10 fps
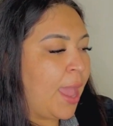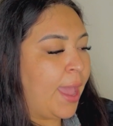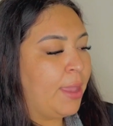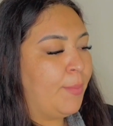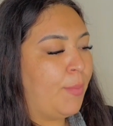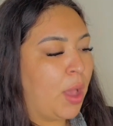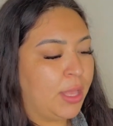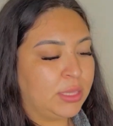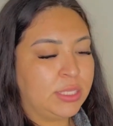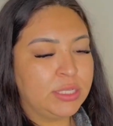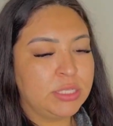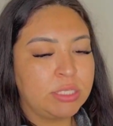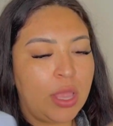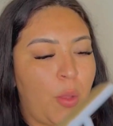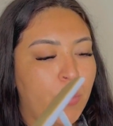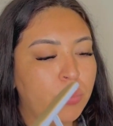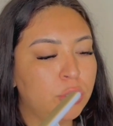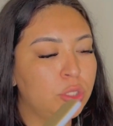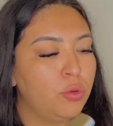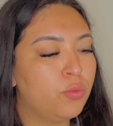I bought these
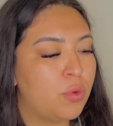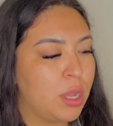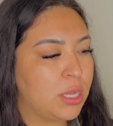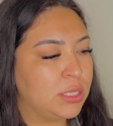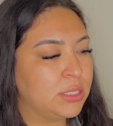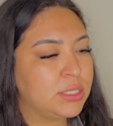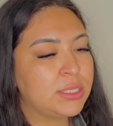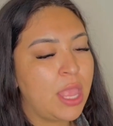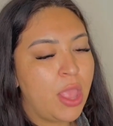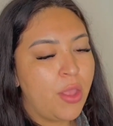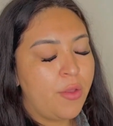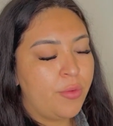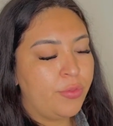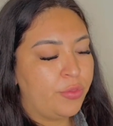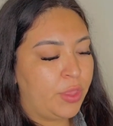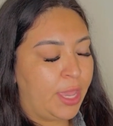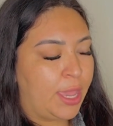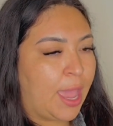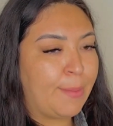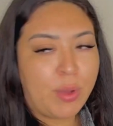blue ones.
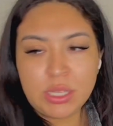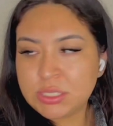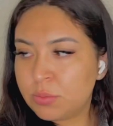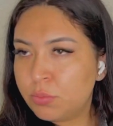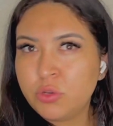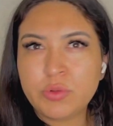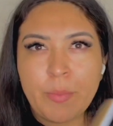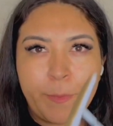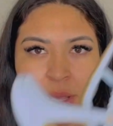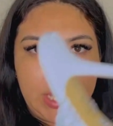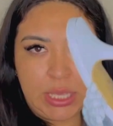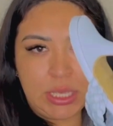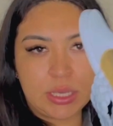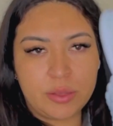I bought some blue and pink.